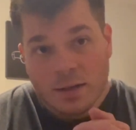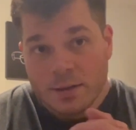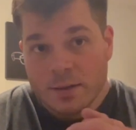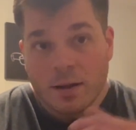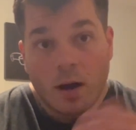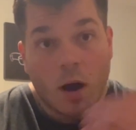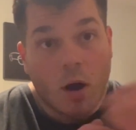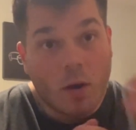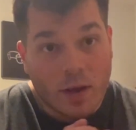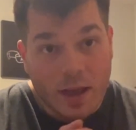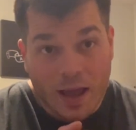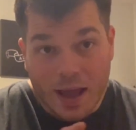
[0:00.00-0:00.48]

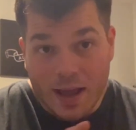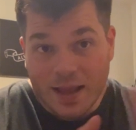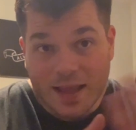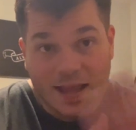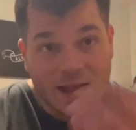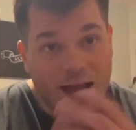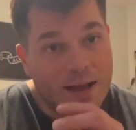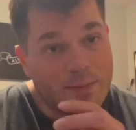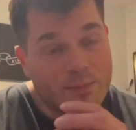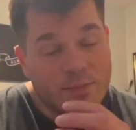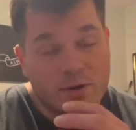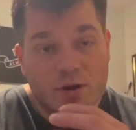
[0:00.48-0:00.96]
Okay,
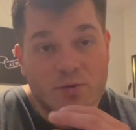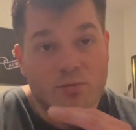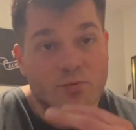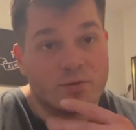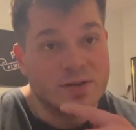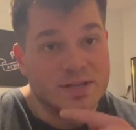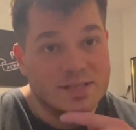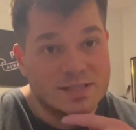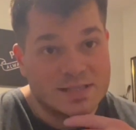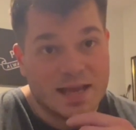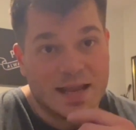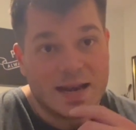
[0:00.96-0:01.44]
I'm going to
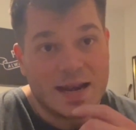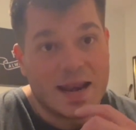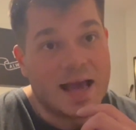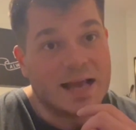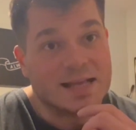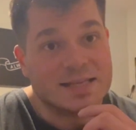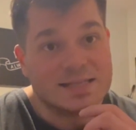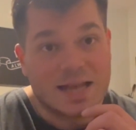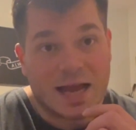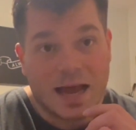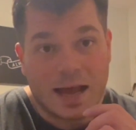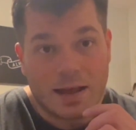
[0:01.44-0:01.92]
reset
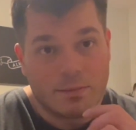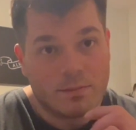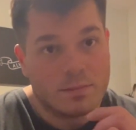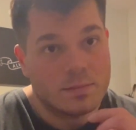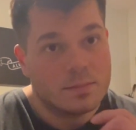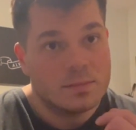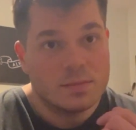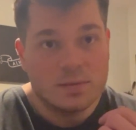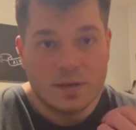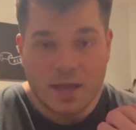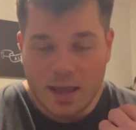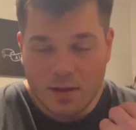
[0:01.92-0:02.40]
next time,
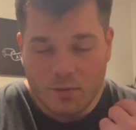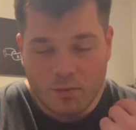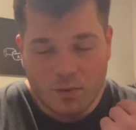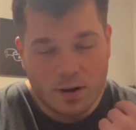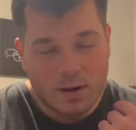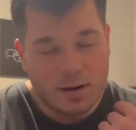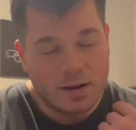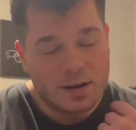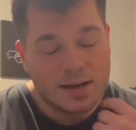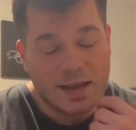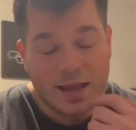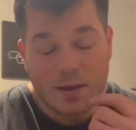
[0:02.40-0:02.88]
day
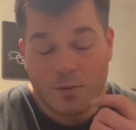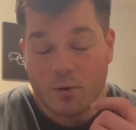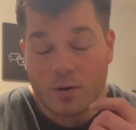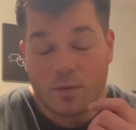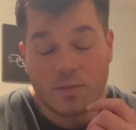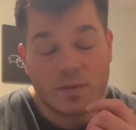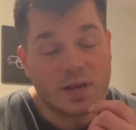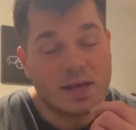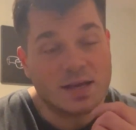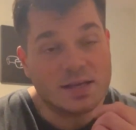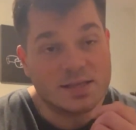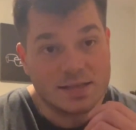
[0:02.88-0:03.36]
one,
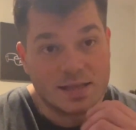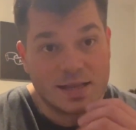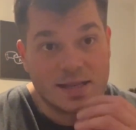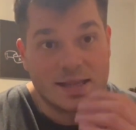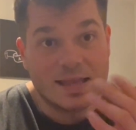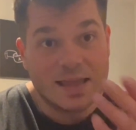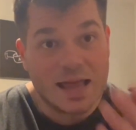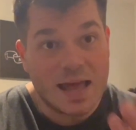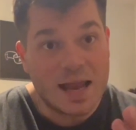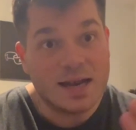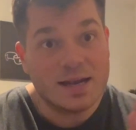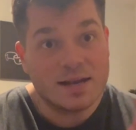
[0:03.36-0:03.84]
because
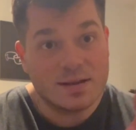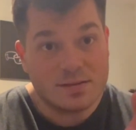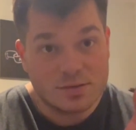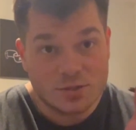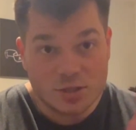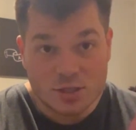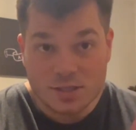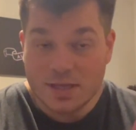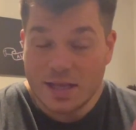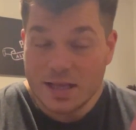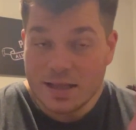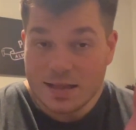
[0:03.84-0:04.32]
then,
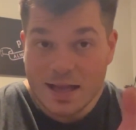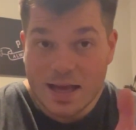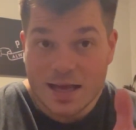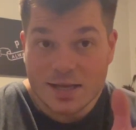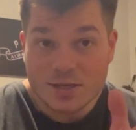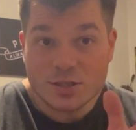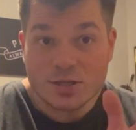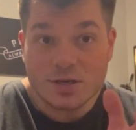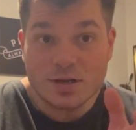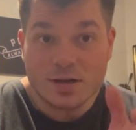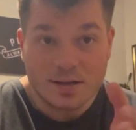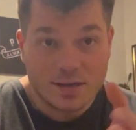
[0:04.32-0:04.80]
just like
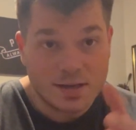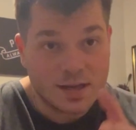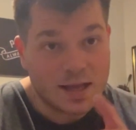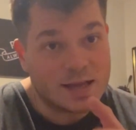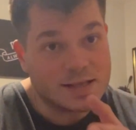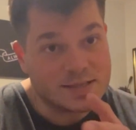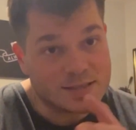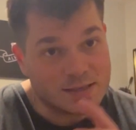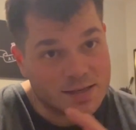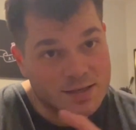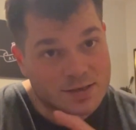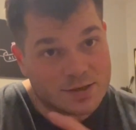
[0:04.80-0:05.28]
last year,
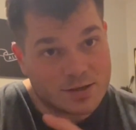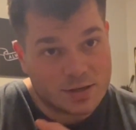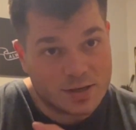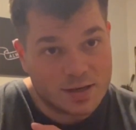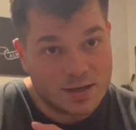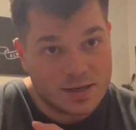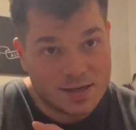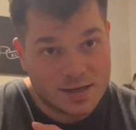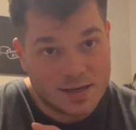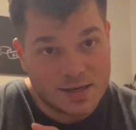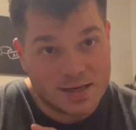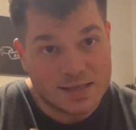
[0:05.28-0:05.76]
it's going to turn
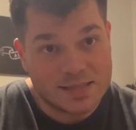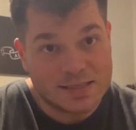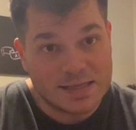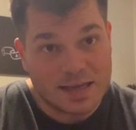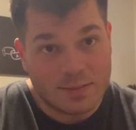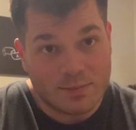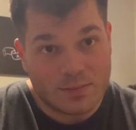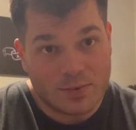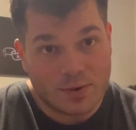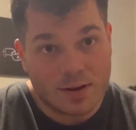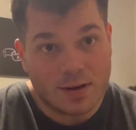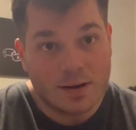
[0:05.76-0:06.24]
into
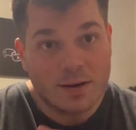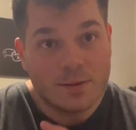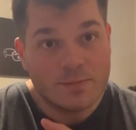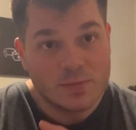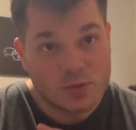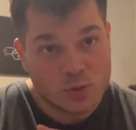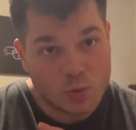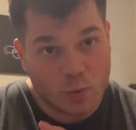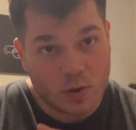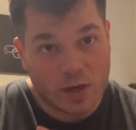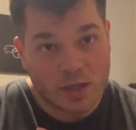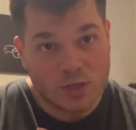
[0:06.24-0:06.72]
December
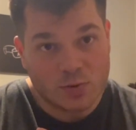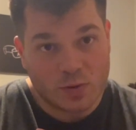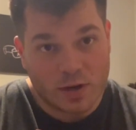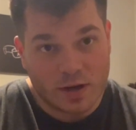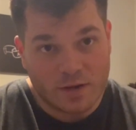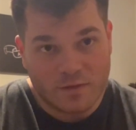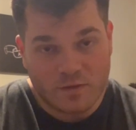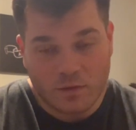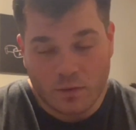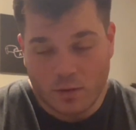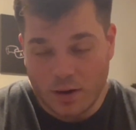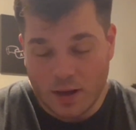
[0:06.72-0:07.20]

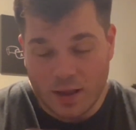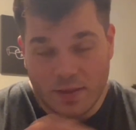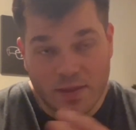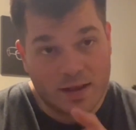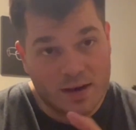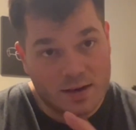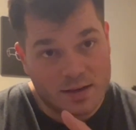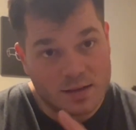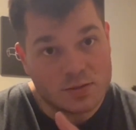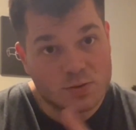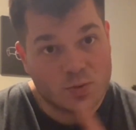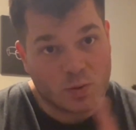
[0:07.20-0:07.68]
2024, and
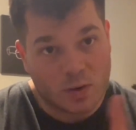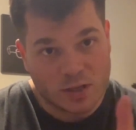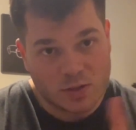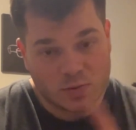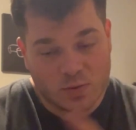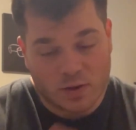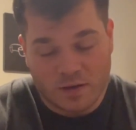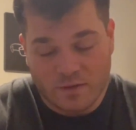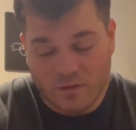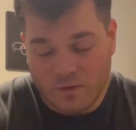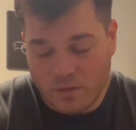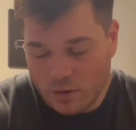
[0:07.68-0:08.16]
then
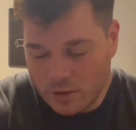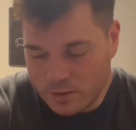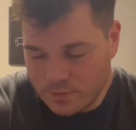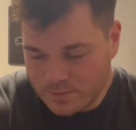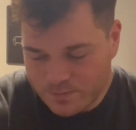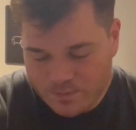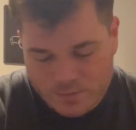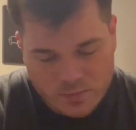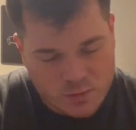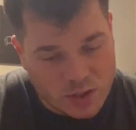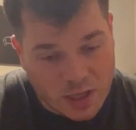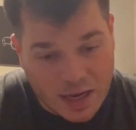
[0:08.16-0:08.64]
2024.
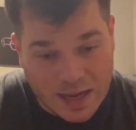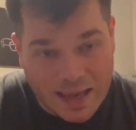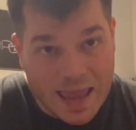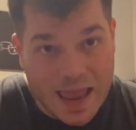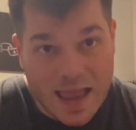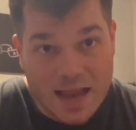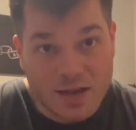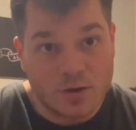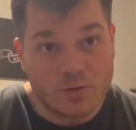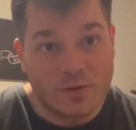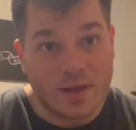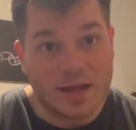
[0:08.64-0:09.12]
I
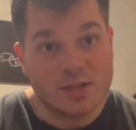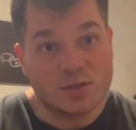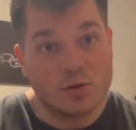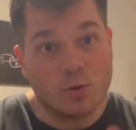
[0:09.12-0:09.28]
can't do that.